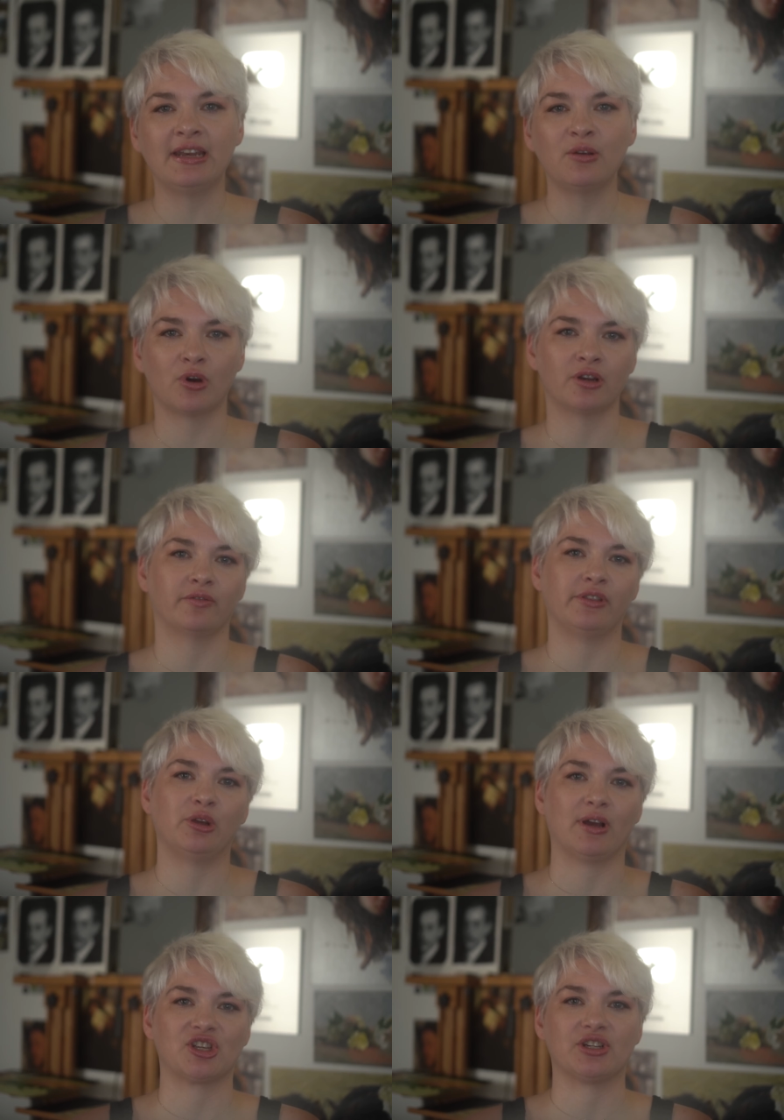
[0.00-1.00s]
any one of the
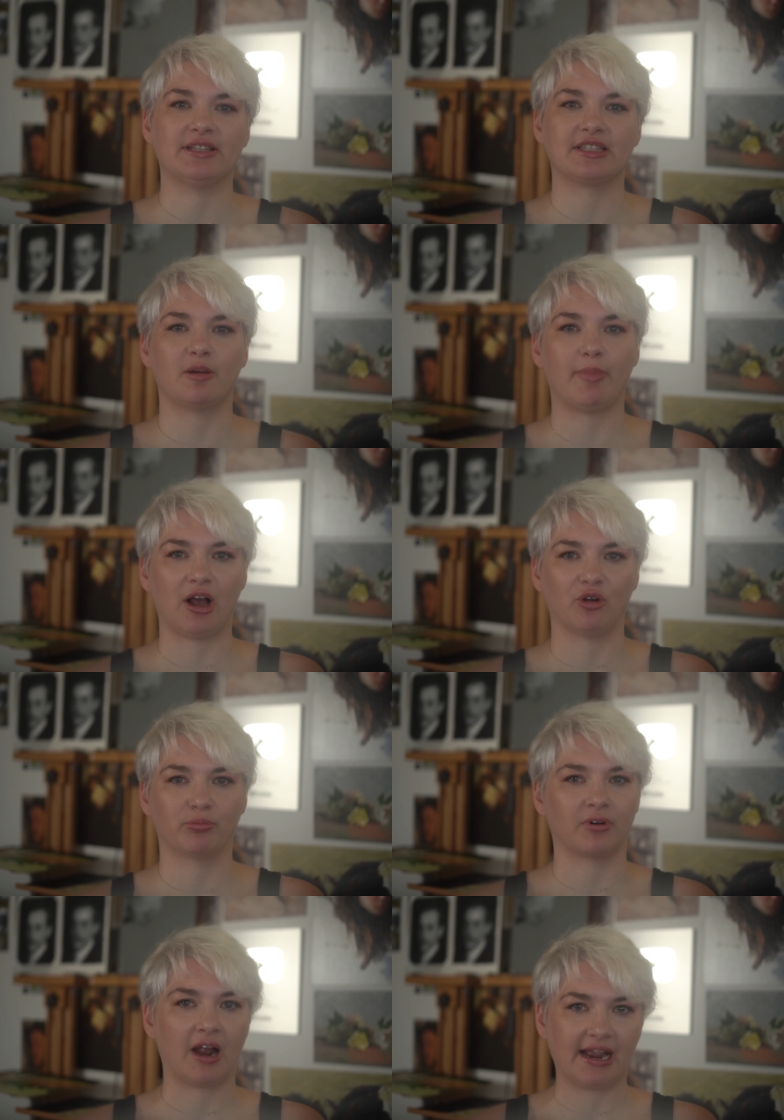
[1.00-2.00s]
questions
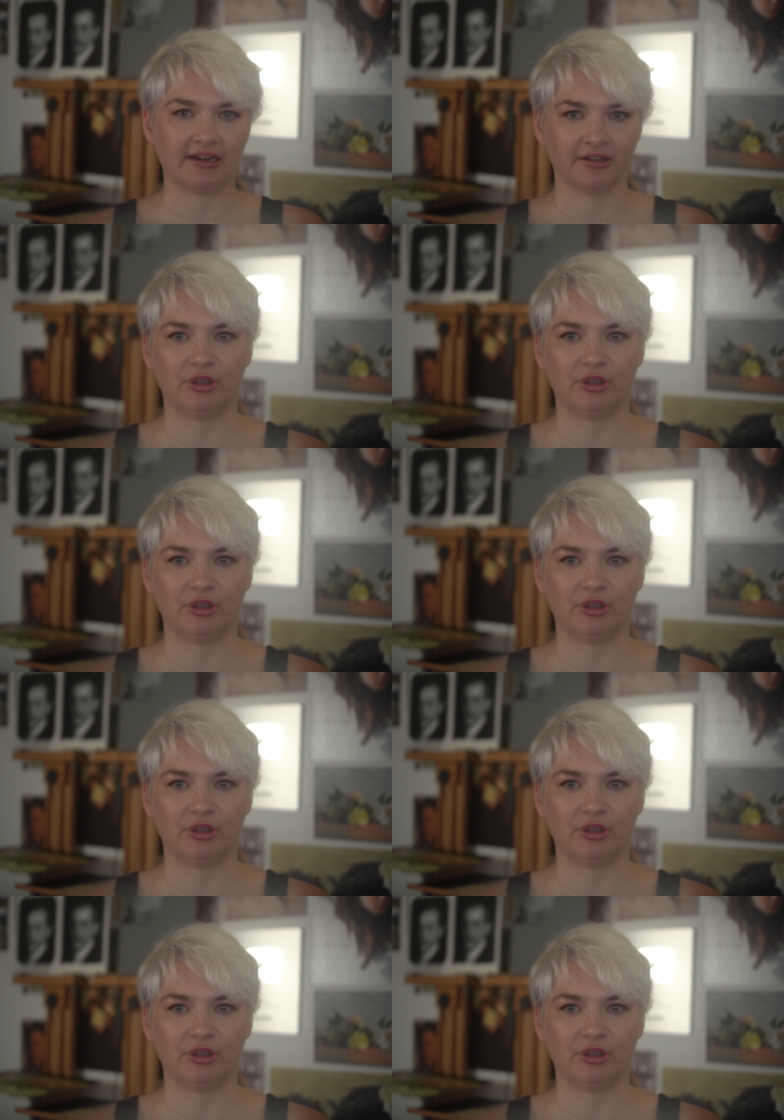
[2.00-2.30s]
about pride.